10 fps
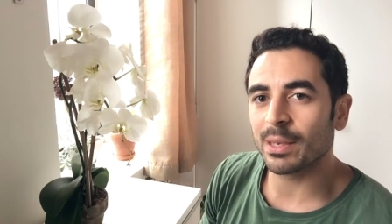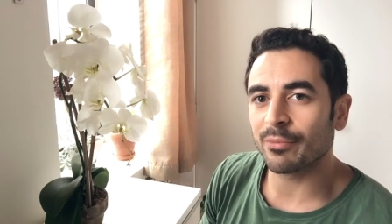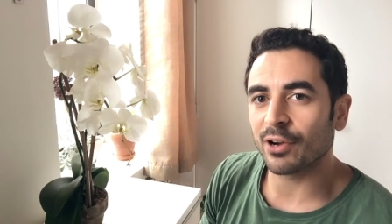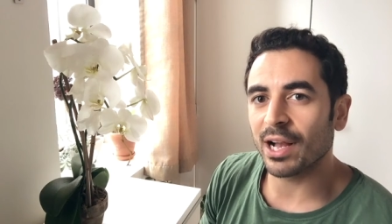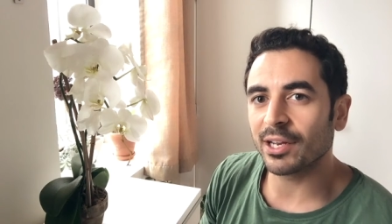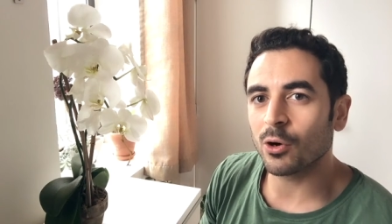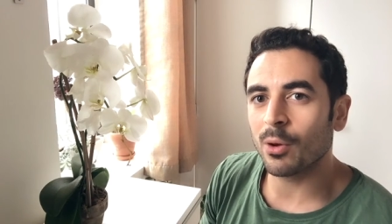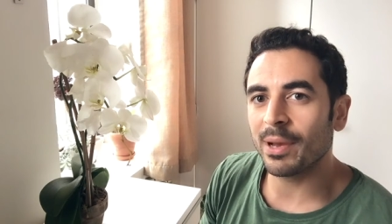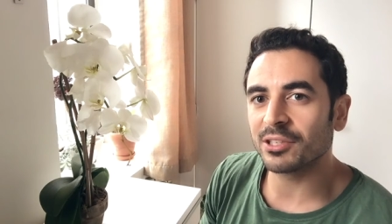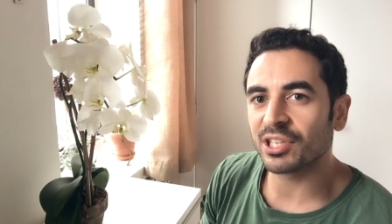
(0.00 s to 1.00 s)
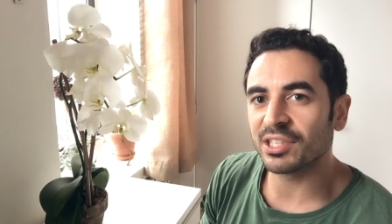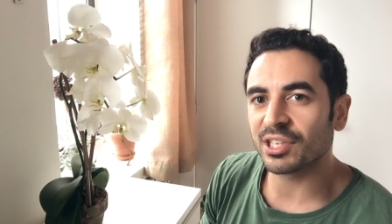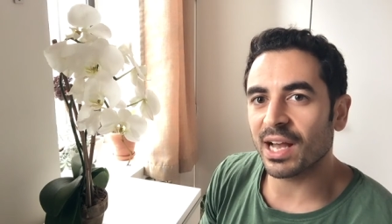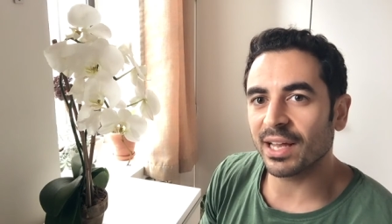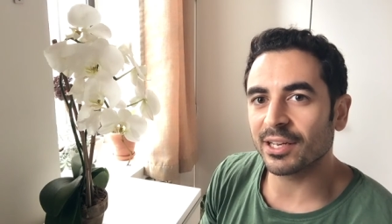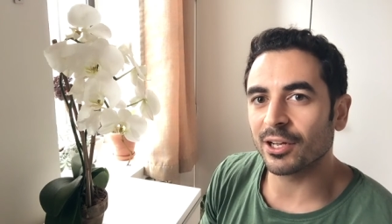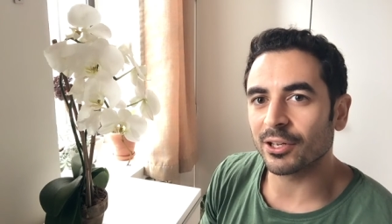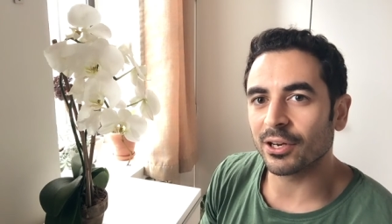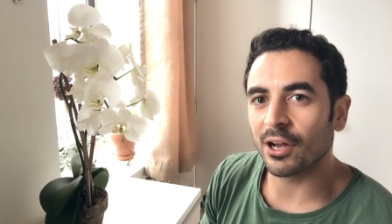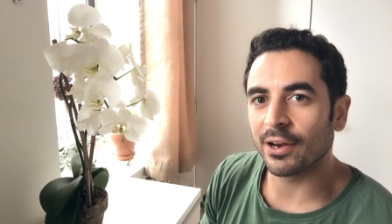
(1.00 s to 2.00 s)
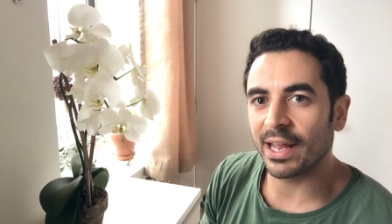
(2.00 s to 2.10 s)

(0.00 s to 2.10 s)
tip for how to go about changing eye color